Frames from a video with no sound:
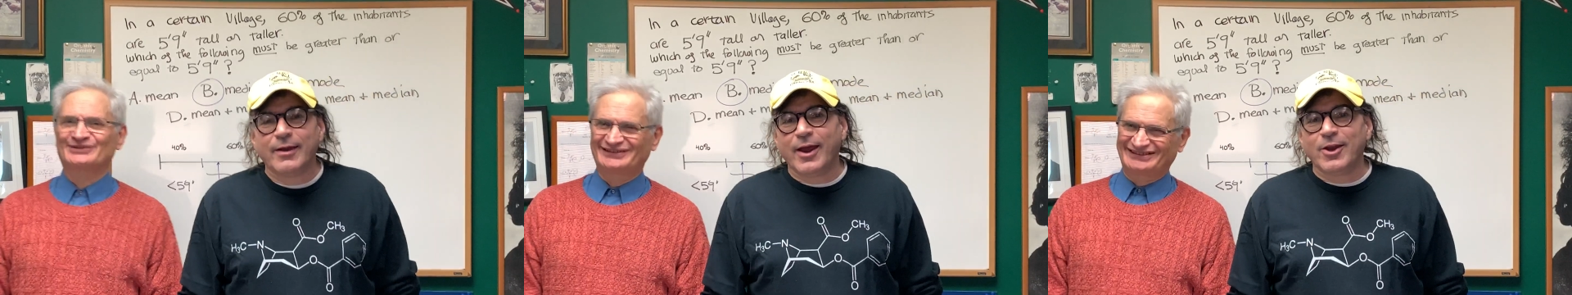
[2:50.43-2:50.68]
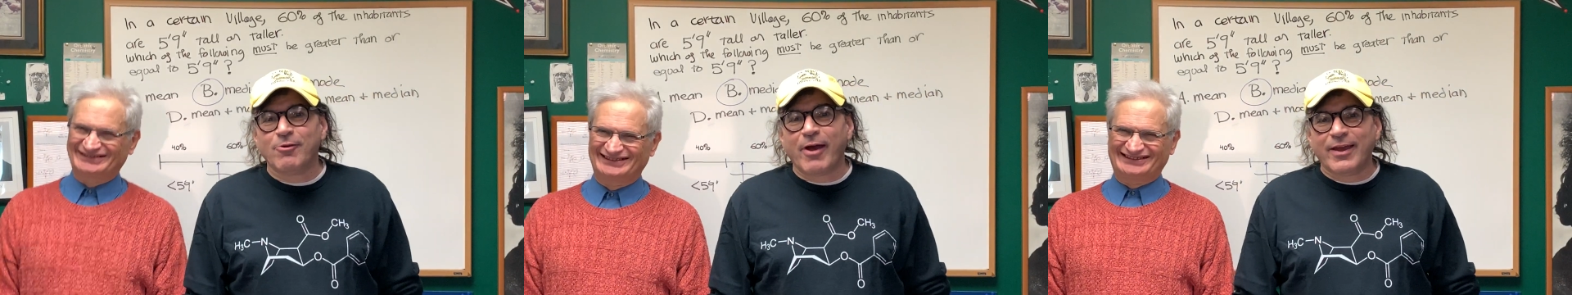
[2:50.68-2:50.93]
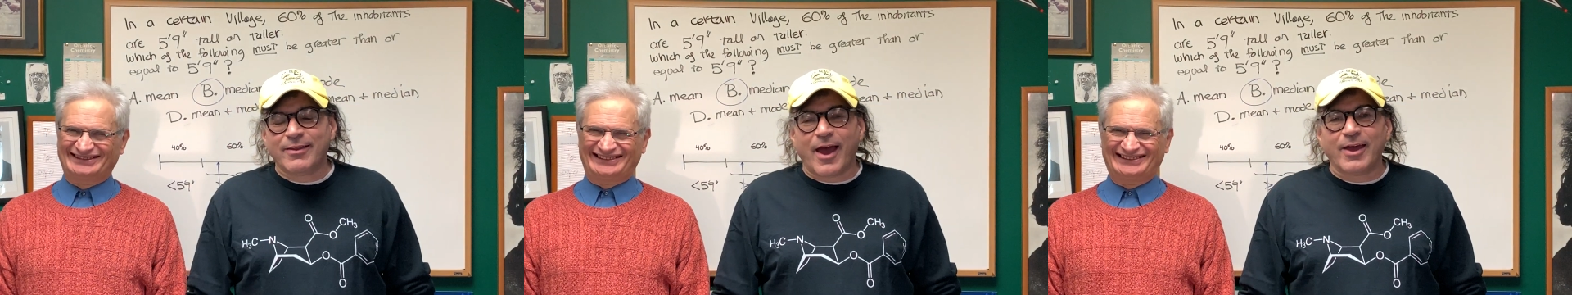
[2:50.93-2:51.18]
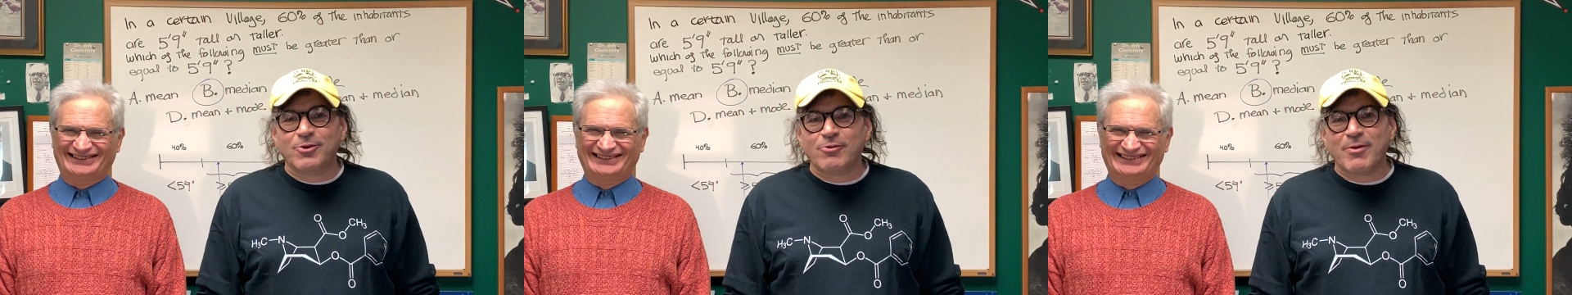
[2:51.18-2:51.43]
Speaker 1: At any rate,
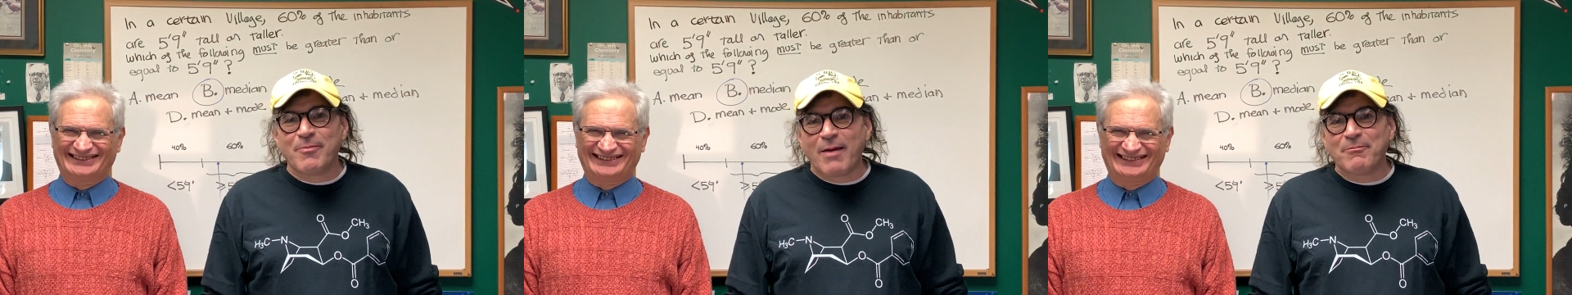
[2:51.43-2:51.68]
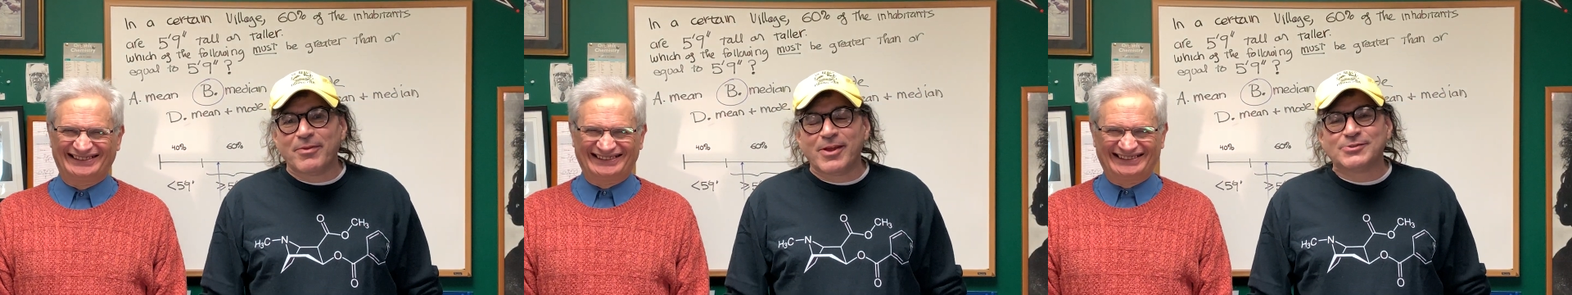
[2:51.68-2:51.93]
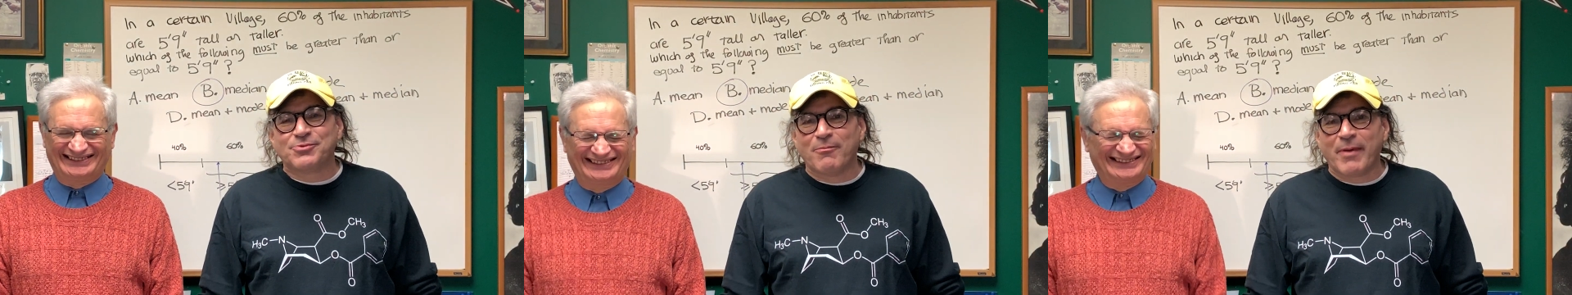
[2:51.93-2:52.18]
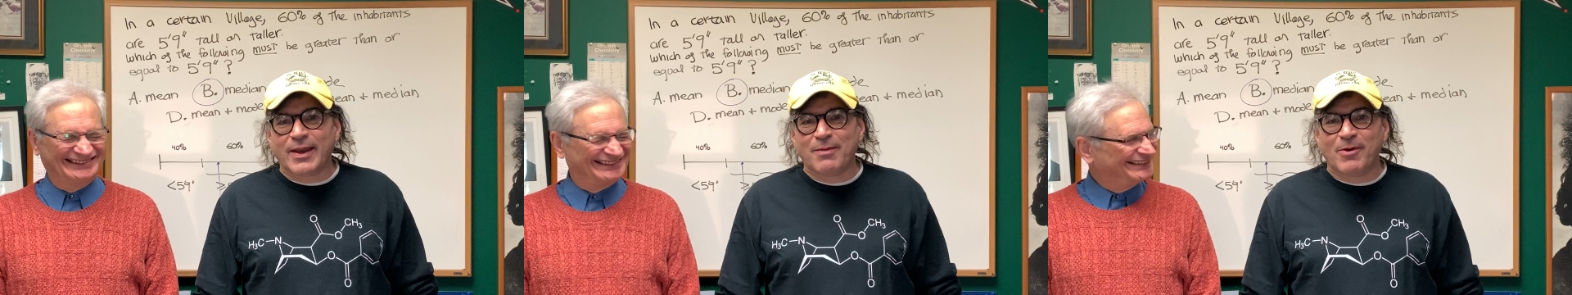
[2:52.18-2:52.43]
I do remember this
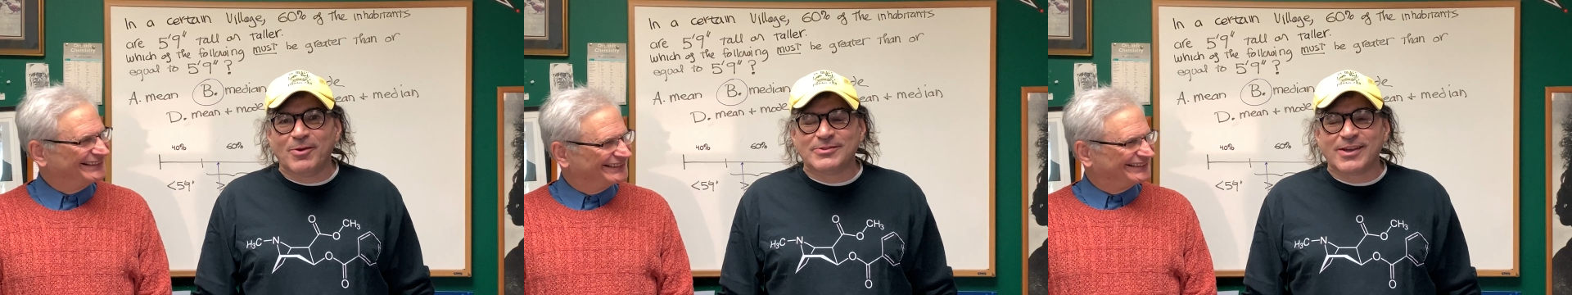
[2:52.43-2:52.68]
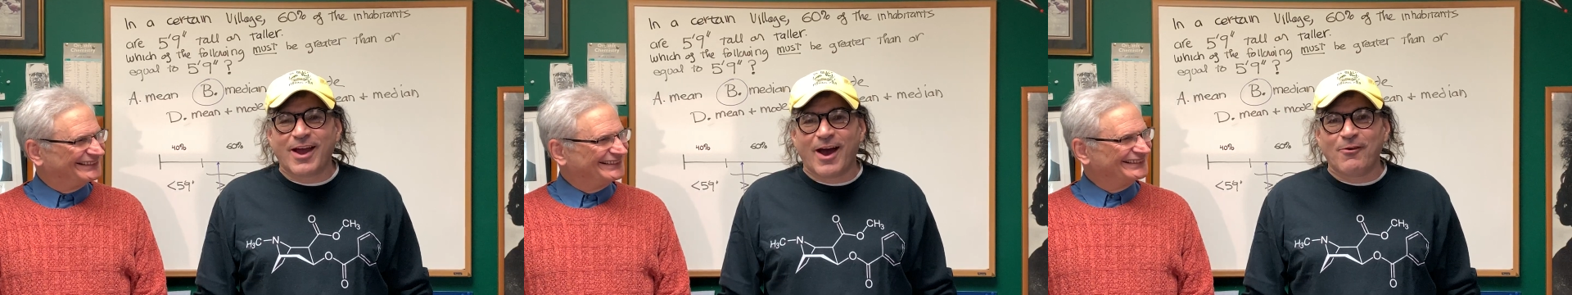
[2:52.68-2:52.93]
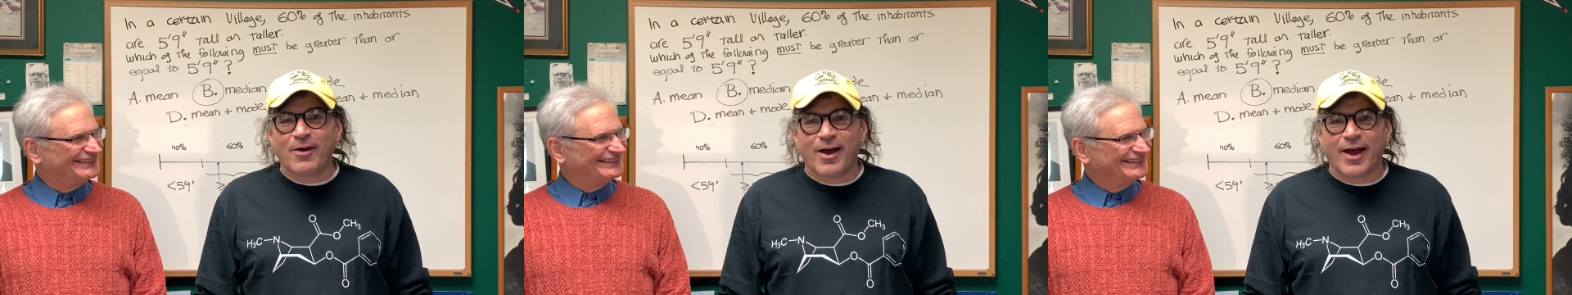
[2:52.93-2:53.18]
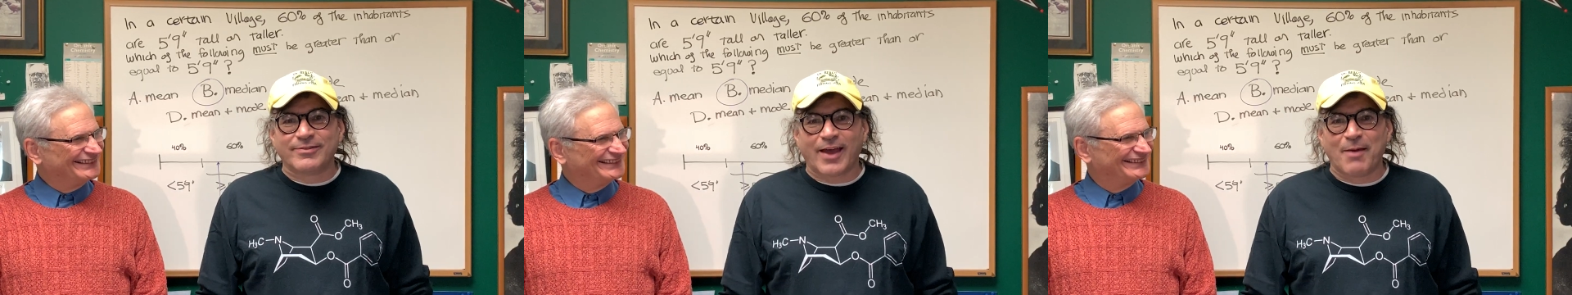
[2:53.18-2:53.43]
from many moons ago,
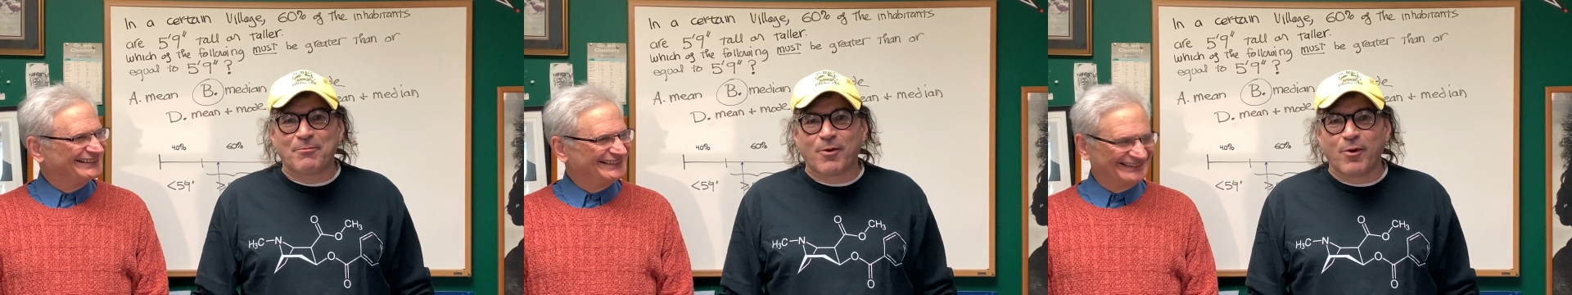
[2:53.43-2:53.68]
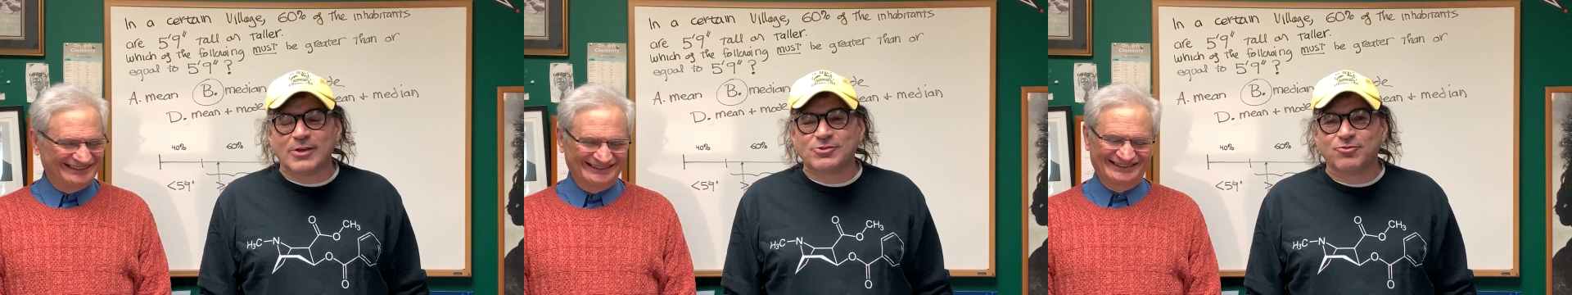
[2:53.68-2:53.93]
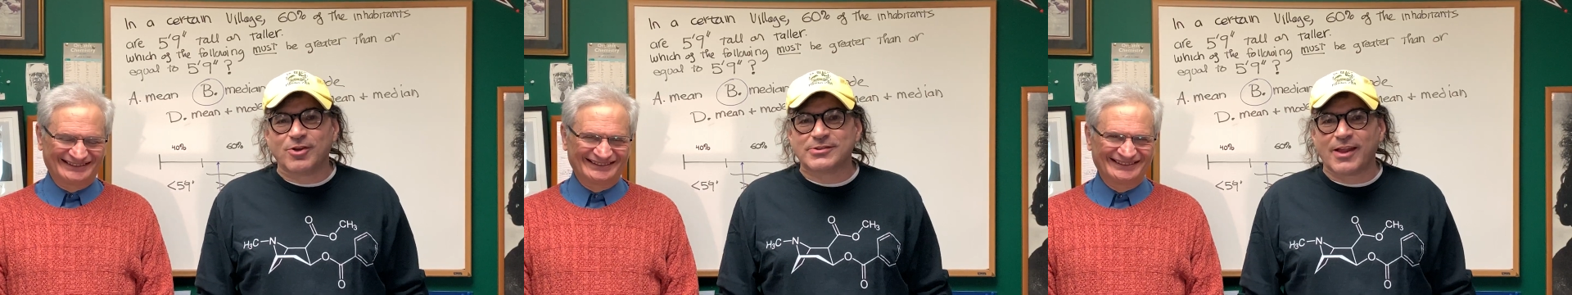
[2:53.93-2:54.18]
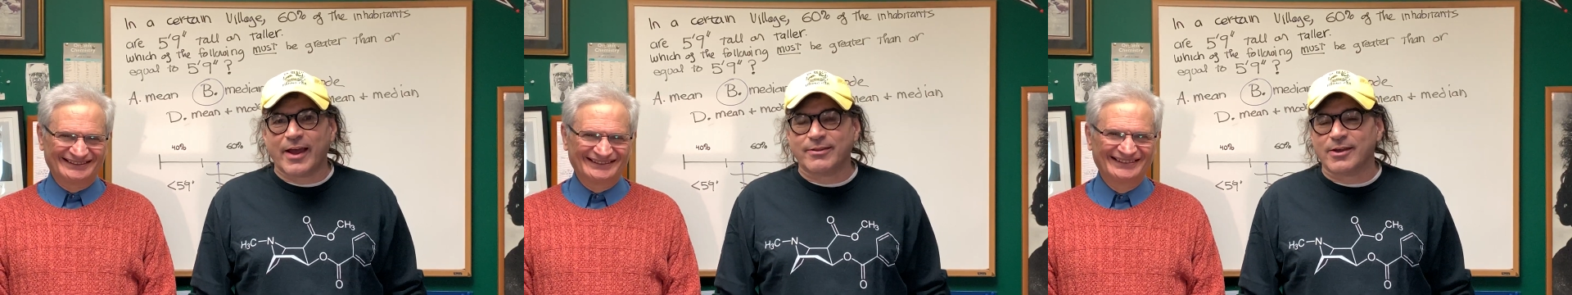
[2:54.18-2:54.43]
a type of question
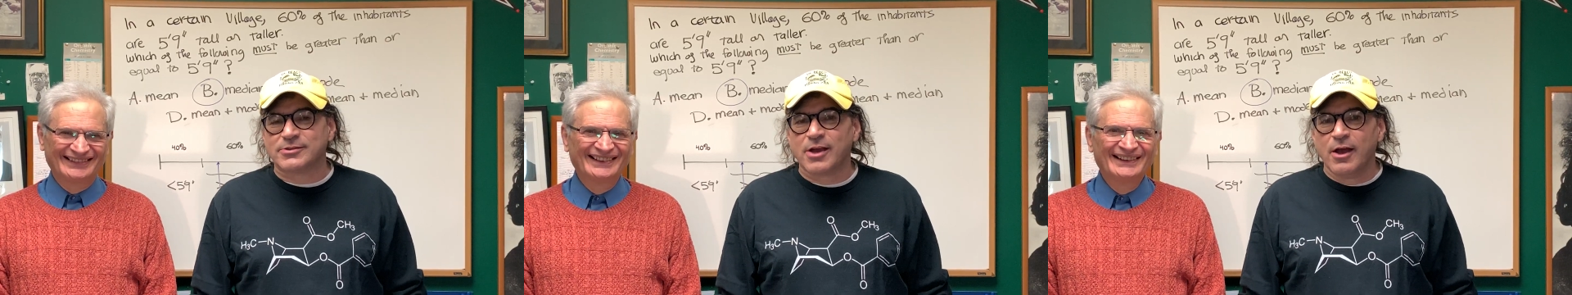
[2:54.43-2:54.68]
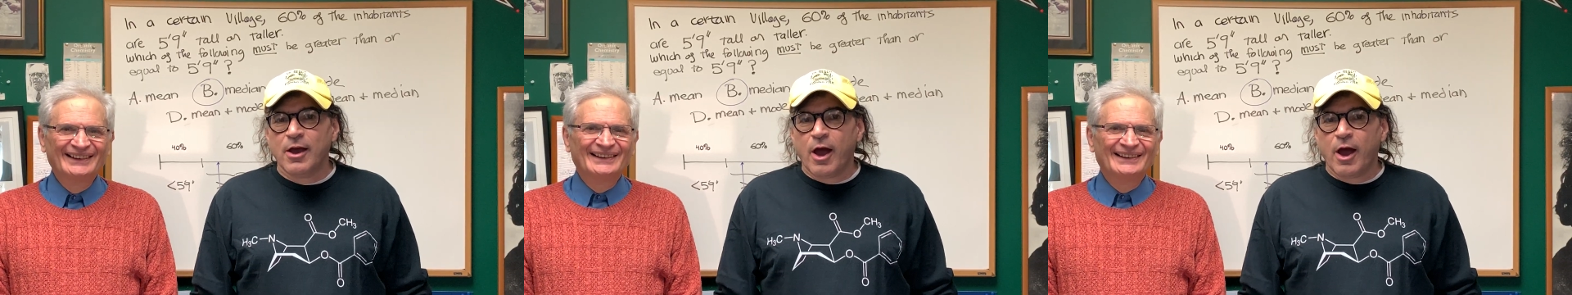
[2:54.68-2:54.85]
just like this.